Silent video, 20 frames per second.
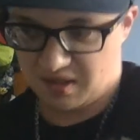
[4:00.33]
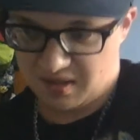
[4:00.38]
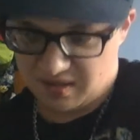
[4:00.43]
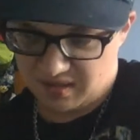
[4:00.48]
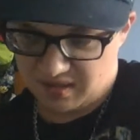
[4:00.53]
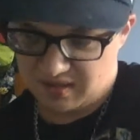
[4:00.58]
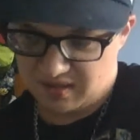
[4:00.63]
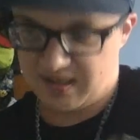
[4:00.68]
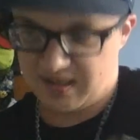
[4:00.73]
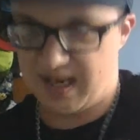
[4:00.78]

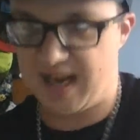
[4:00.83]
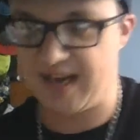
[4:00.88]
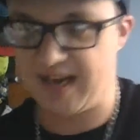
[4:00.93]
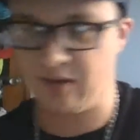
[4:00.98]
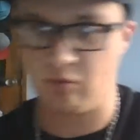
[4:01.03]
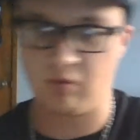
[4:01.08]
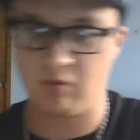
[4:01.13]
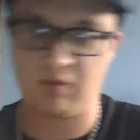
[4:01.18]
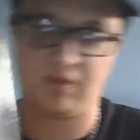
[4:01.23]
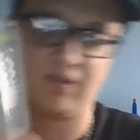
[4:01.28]
that I
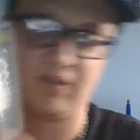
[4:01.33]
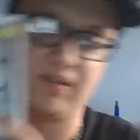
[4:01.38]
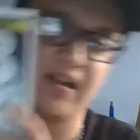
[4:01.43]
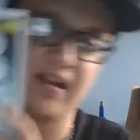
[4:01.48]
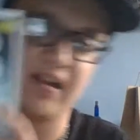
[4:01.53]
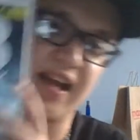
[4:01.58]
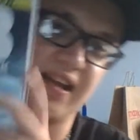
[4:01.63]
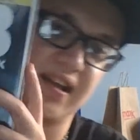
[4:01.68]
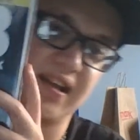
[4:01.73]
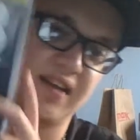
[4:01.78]

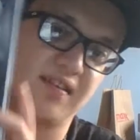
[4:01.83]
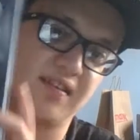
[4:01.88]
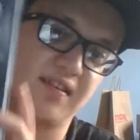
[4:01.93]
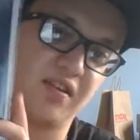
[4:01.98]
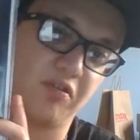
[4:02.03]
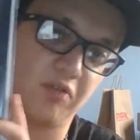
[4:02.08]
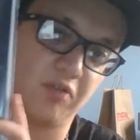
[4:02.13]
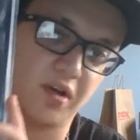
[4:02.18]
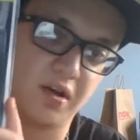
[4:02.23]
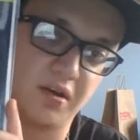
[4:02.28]
like is
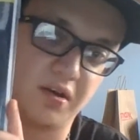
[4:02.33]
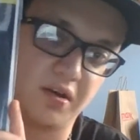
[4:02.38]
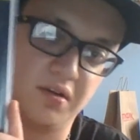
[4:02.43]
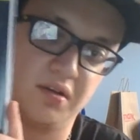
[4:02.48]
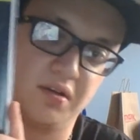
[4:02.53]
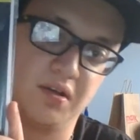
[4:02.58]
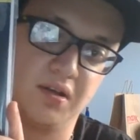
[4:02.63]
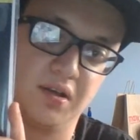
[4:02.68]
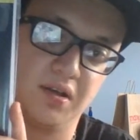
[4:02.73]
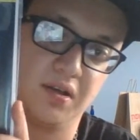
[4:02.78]
this one.
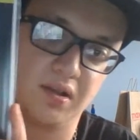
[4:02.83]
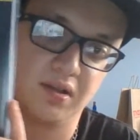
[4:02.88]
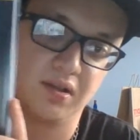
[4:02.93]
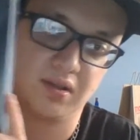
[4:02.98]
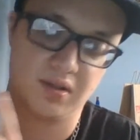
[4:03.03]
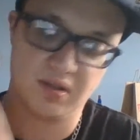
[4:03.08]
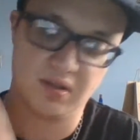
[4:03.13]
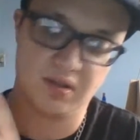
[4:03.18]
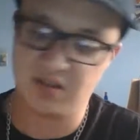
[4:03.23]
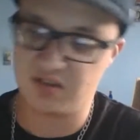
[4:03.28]

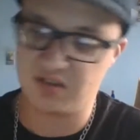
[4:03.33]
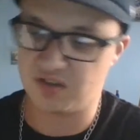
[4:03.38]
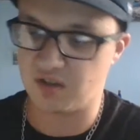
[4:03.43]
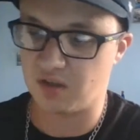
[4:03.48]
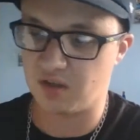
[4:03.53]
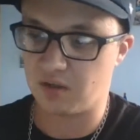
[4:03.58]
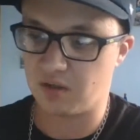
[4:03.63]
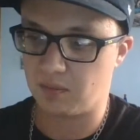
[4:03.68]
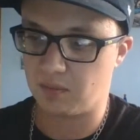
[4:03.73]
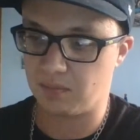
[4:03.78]

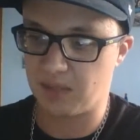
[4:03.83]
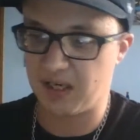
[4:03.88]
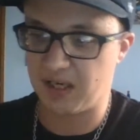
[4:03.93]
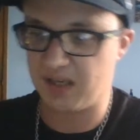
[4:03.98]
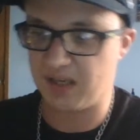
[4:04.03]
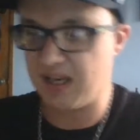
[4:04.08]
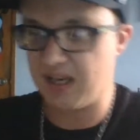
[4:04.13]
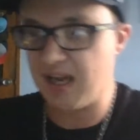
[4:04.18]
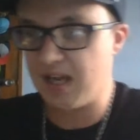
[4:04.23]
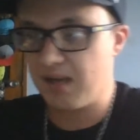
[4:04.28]
So
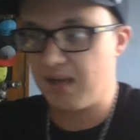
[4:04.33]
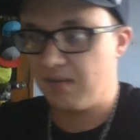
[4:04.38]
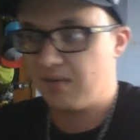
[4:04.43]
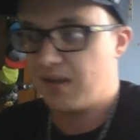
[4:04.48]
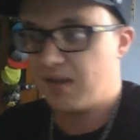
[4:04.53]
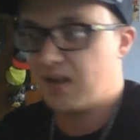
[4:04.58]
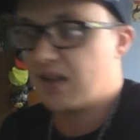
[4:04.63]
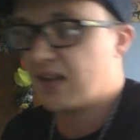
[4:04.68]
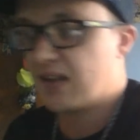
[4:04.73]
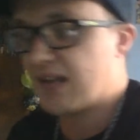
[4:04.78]
but yeah,
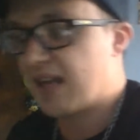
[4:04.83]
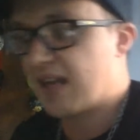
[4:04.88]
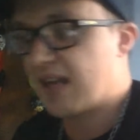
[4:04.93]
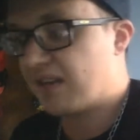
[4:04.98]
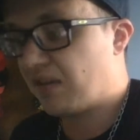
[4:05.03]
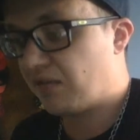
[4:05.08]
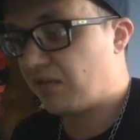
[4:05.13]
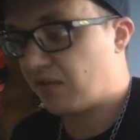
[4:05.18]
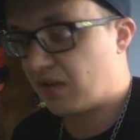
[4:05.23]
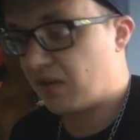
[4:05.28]
that's
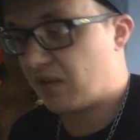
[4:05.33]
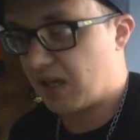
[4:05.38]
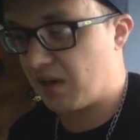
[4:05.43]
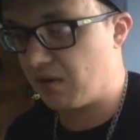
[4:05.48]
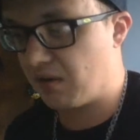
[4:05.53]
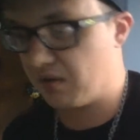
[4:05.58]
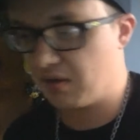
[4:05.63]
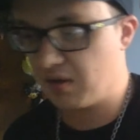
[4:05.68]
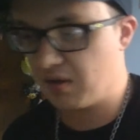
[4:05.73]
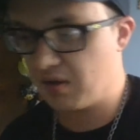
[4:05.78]
it for
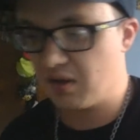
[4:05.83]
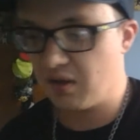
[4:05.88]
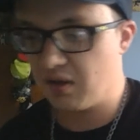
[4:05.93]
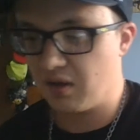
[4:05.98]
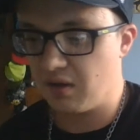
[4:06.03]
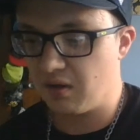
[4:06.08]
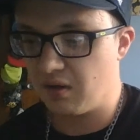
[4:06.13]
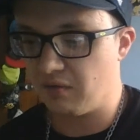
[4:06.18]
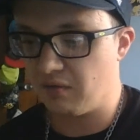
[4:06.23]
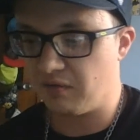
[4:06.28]
now.
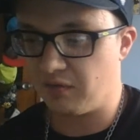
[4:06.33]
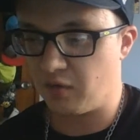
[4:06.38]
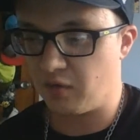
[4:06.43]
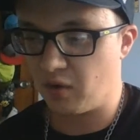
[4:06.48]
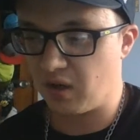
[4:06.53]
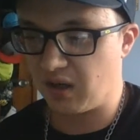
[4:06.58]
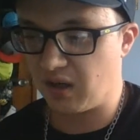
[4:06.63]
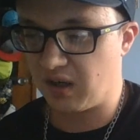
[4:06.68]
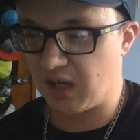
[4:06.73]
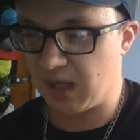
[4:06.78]

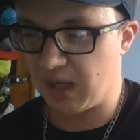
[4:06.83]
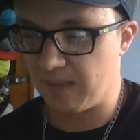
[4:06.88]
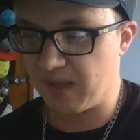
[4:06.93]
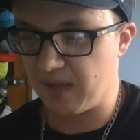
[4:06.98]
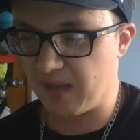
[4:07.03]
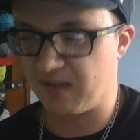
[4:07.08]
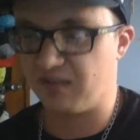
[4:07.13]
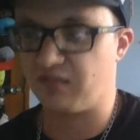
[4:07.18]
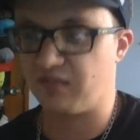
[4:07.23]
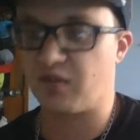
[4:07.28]
4
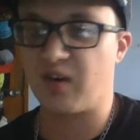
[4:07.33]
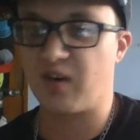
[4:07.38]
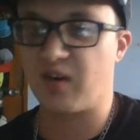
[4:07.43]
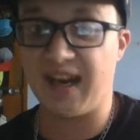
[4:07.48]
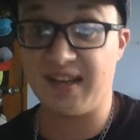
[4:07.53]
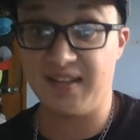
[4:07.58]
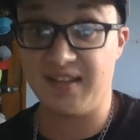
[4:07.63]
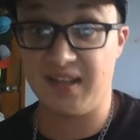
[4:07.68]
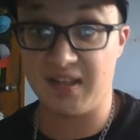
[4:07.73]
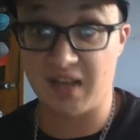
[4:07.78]
comics for
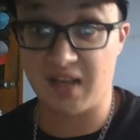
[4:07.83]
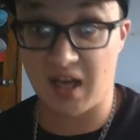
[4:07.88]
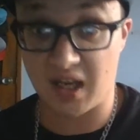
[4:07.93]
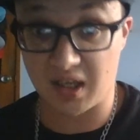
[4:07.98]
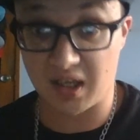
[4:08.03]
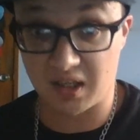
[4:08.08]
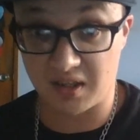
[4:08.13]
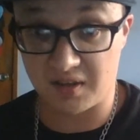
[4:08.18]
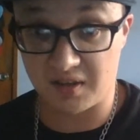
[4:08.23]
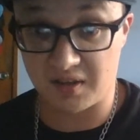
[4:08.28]

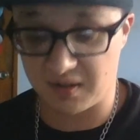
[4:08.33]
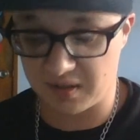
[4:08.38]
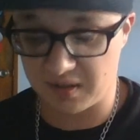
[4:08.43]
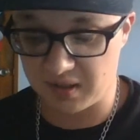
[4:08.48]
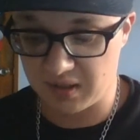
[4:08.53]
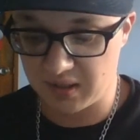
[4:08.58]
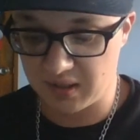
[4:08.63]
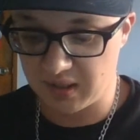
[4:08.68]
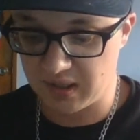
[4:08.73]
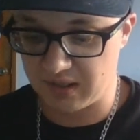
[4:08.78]
$18
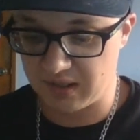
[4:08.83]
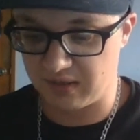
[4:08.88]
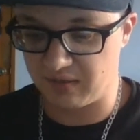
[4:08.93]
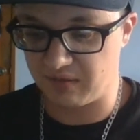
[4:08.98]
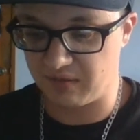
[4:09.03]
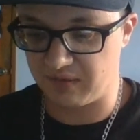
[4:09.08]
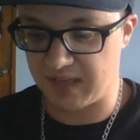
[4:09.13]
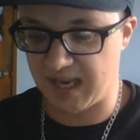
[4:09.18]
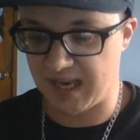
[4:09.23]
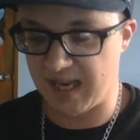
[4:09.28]

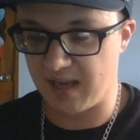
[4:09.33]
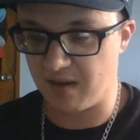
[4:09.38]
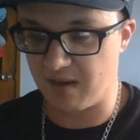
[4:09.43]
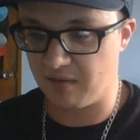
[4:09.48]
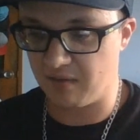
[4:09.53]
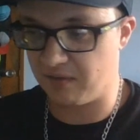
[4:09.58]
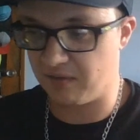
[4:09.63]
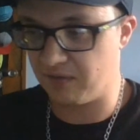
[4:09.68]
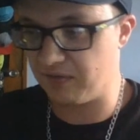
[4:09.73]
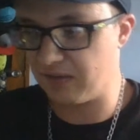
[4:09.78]
that
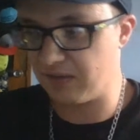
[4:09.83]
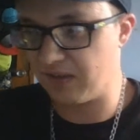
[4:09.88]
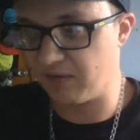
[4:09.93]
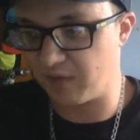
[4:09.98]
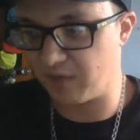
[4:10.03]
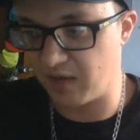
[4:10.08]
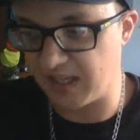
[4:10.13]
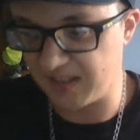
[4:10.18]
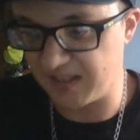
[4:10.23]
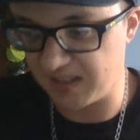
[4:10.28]

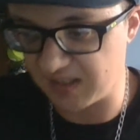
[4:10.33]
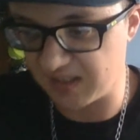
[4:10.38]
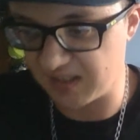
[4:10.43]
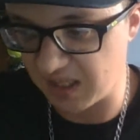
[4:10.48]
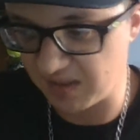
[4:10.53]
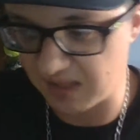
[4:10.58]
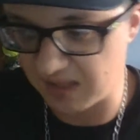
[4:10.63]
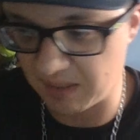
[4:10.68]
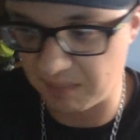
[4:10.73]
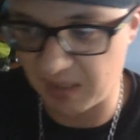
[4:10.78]
for
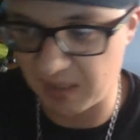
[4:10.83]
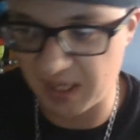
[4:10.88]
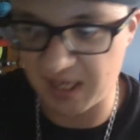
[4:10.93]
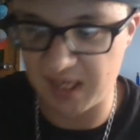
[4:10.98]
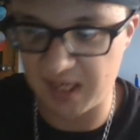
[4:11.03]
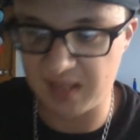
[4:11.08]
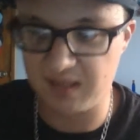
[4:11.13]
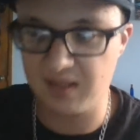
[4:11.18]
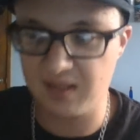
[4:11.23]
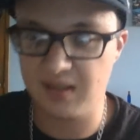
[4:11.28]
$18 I
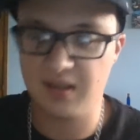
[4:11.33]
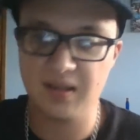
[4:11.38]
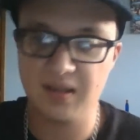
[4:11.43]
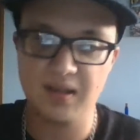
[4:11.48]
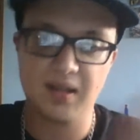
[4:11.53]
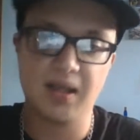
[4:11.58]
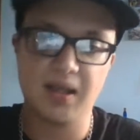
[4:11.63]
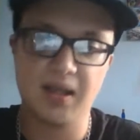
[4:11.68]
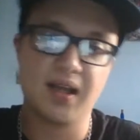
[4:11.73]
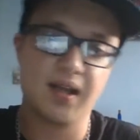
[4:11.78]
paid.
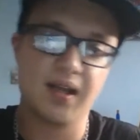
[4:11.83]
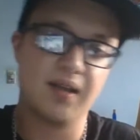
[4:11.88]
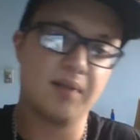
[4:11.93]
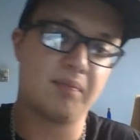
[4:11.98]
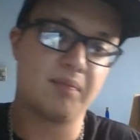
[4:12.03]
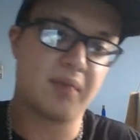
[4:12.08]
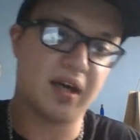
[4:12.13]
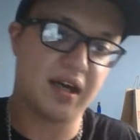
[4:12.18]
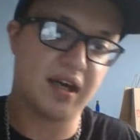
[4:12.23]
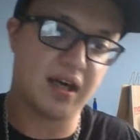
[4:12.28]

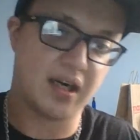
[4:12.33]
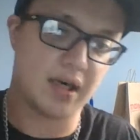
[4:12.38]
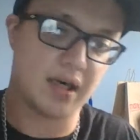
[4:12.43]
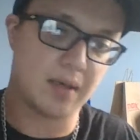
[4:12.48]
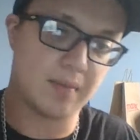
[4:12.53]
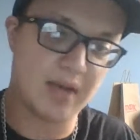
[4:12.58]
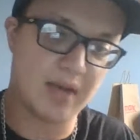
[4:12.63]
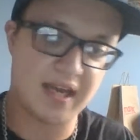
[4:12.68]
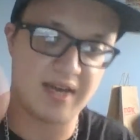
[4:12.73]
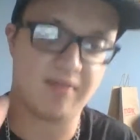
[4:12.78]
But
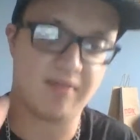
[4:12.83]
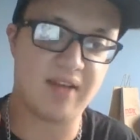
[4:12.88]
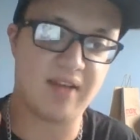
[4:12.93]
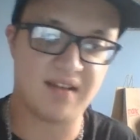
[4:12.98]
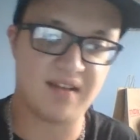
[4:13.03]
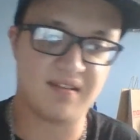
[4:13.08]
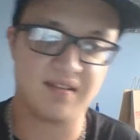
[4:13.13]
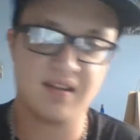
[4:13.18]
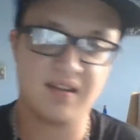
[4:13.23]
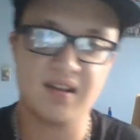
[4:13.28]

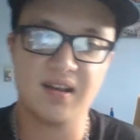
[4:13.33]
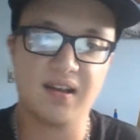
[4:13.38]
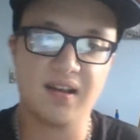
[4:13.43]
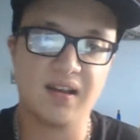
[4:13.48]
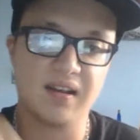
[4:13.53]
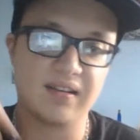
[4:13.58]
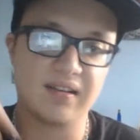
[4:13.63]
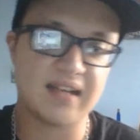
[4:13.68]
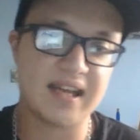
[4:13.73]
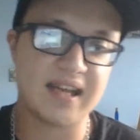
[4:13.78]
anyways,
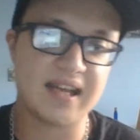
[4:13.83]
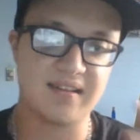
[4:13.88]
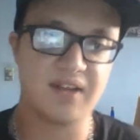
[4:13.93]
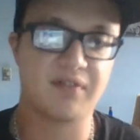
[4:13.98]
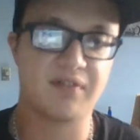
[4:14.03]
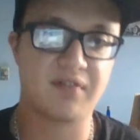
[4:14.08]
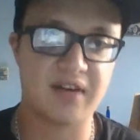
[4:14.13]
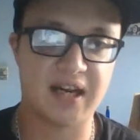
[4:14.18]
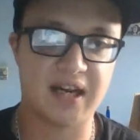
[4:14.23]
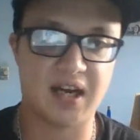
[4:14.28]
that's it
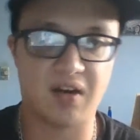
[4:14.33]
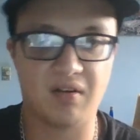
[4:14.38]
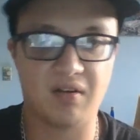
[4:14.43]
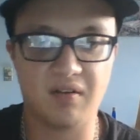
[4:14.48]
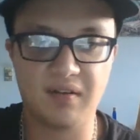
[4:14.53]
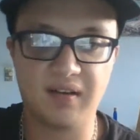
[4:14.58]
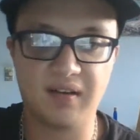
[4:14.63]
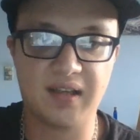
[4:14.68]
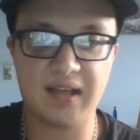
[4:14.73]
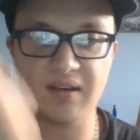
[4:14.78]
for now.
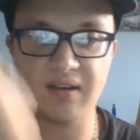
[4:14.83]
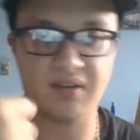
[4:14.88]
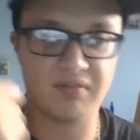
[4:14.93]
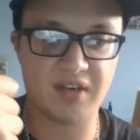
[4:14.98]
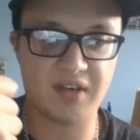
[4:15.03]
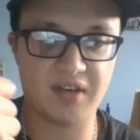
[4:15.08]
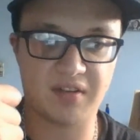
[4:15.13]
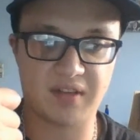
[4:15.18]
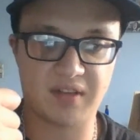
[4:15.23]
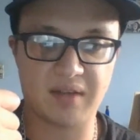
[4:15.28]
Give this
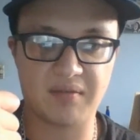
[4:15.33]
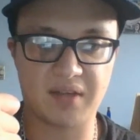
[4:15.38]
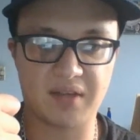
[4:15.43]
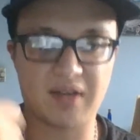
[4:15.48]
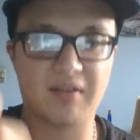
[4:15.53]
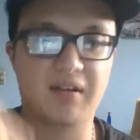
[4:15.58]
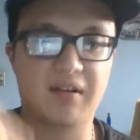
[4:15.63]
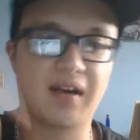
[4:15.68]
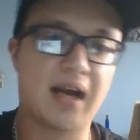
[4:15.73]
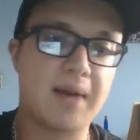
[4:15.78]
video a thumbs
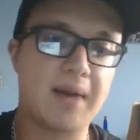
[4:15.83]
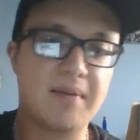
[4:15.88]
up, comment